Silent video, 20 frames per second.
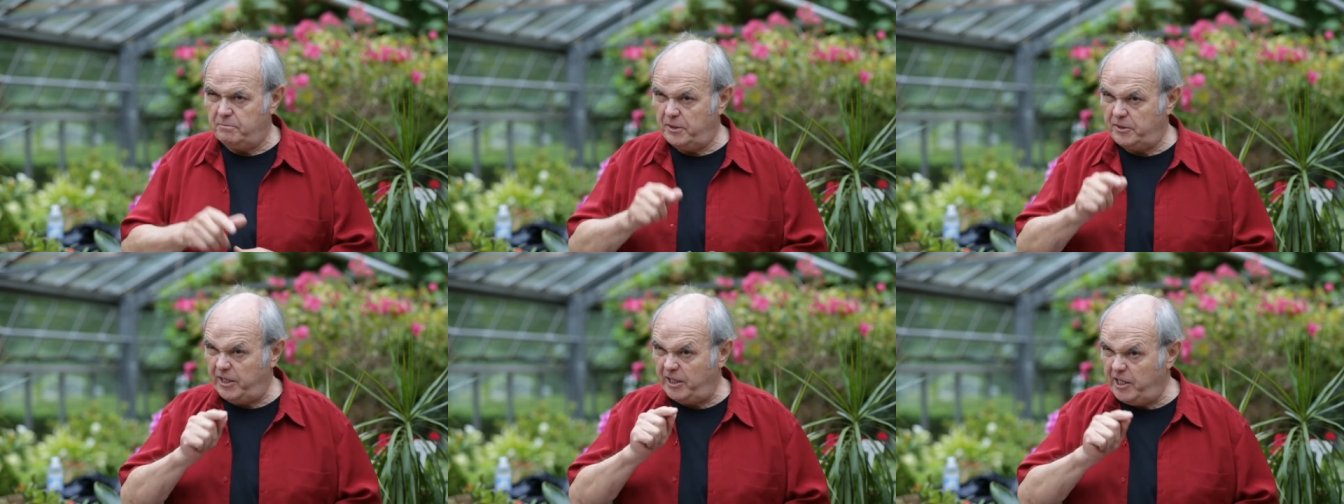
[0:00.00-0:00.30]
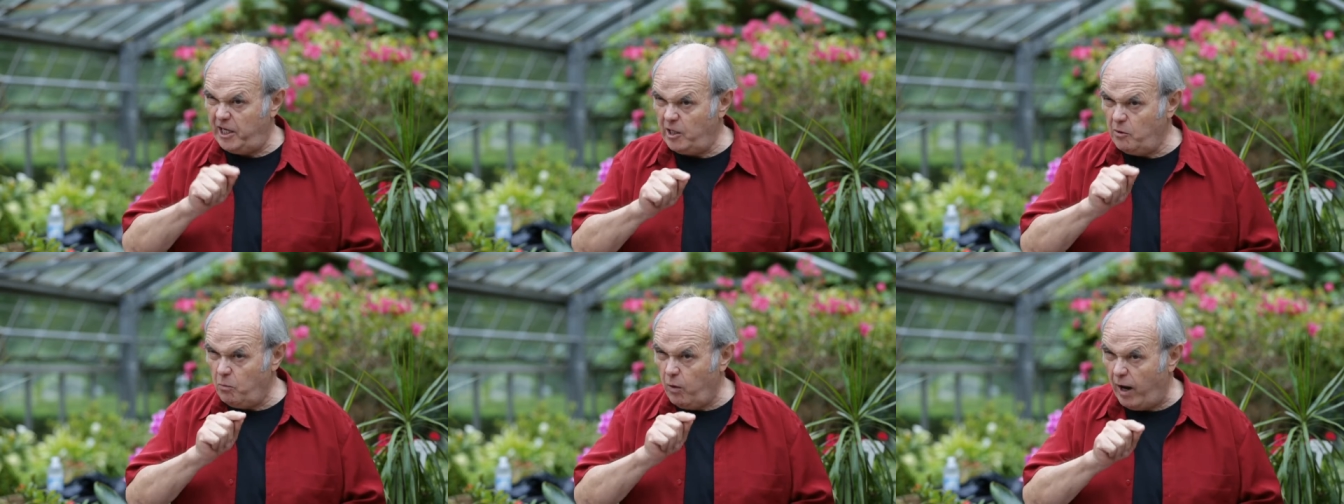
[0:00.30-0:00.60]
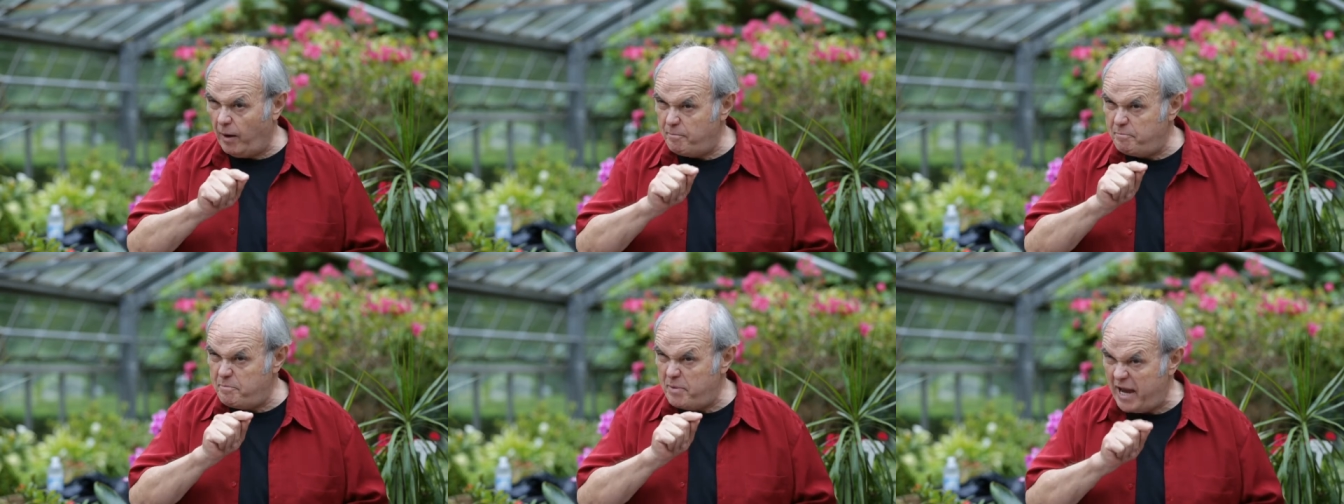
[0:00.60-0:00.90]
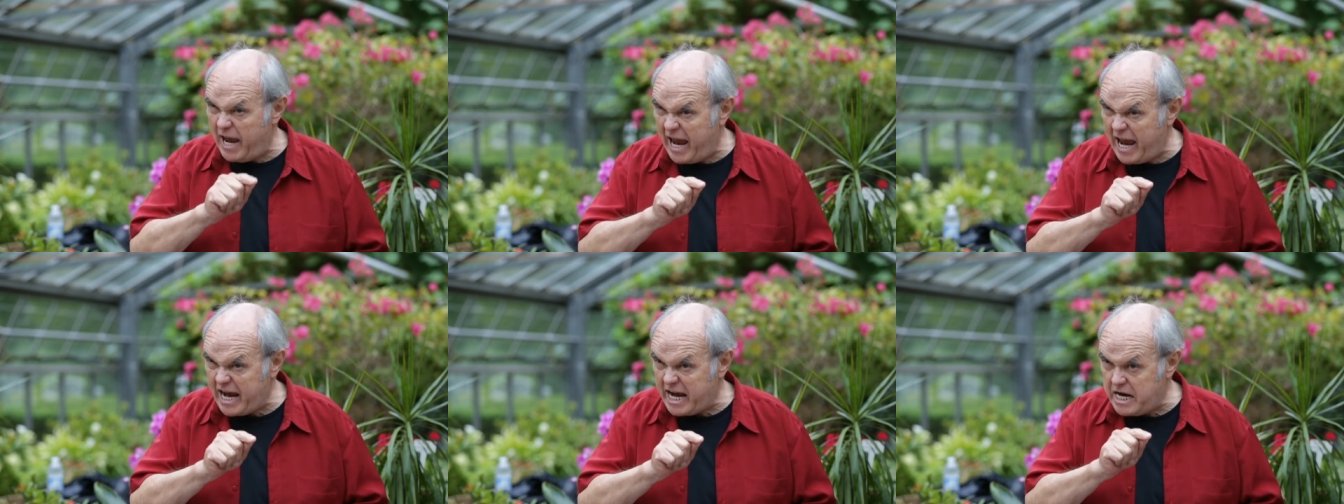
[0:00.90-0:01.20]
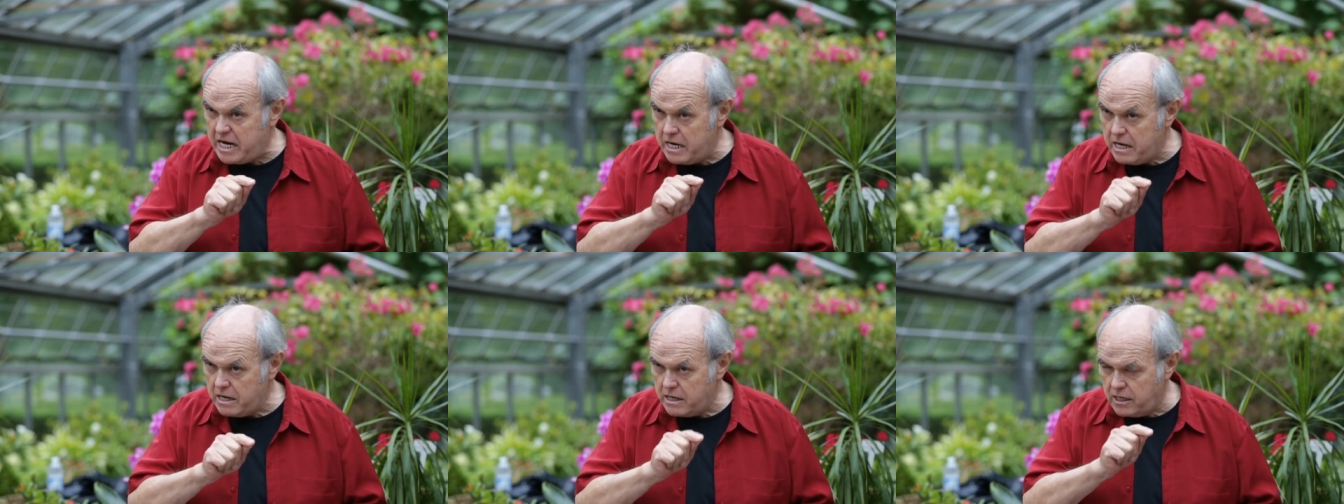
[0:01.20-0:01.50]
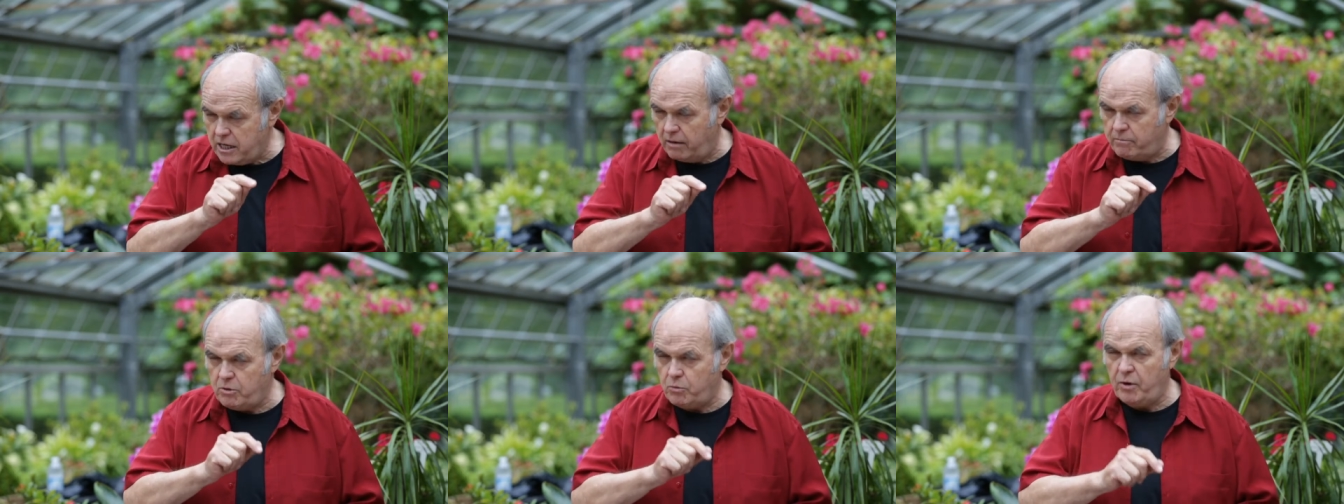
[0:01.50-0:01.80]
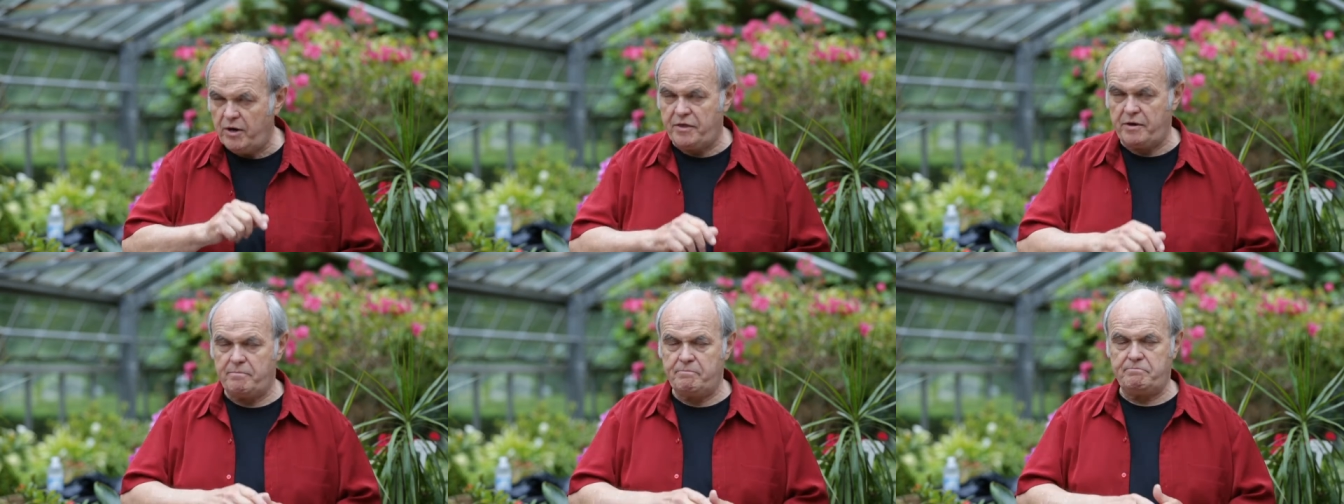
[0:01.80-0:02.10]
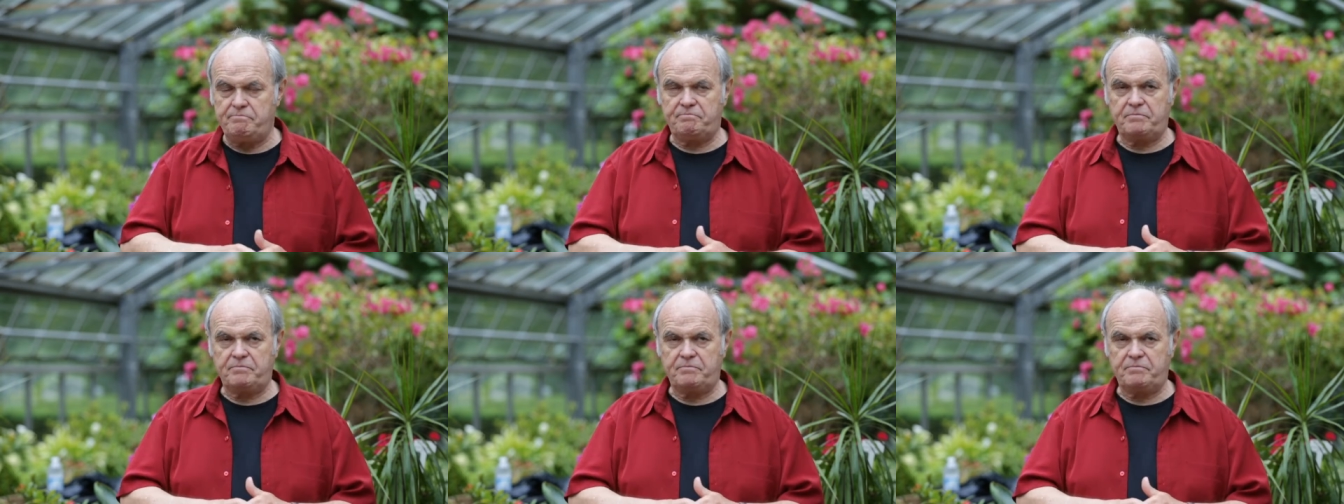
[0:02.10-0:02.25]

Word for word: but they didn't want Peg coming with them.